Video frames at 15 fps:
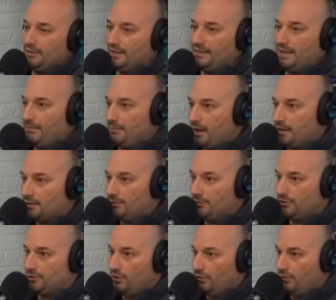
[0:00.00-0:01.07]
Right. So it's the same mm-hmm.
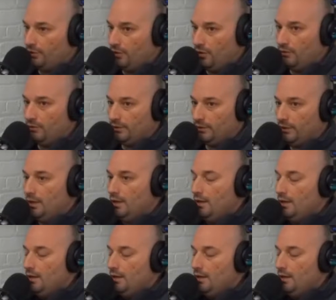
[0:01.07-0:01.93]
customers over and over.